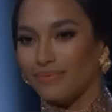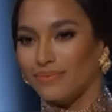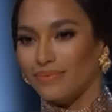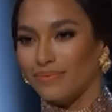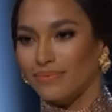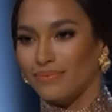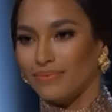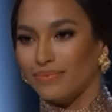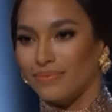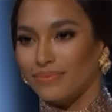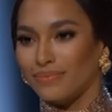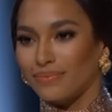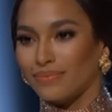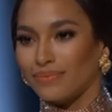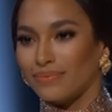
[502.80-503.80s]

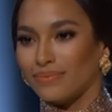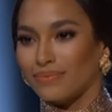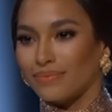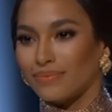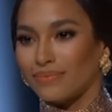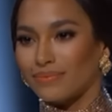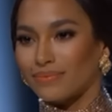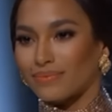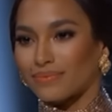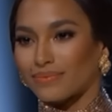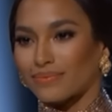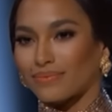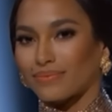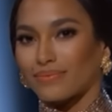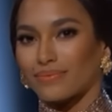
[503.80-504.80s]

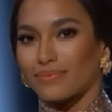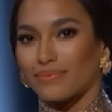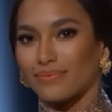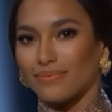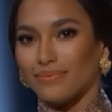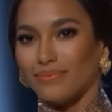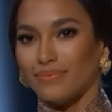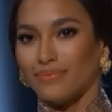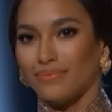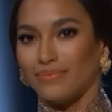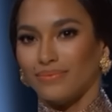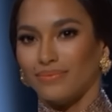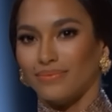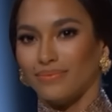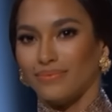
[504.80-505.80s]

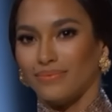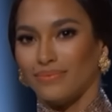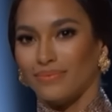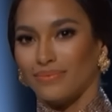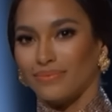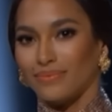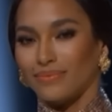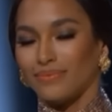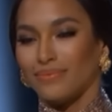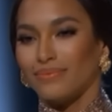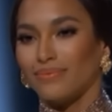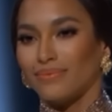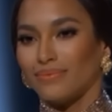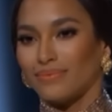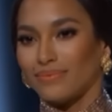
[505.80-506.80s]

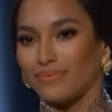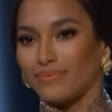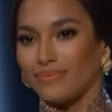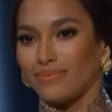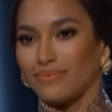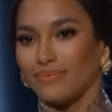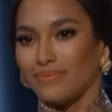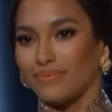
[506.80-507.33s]
[no speech]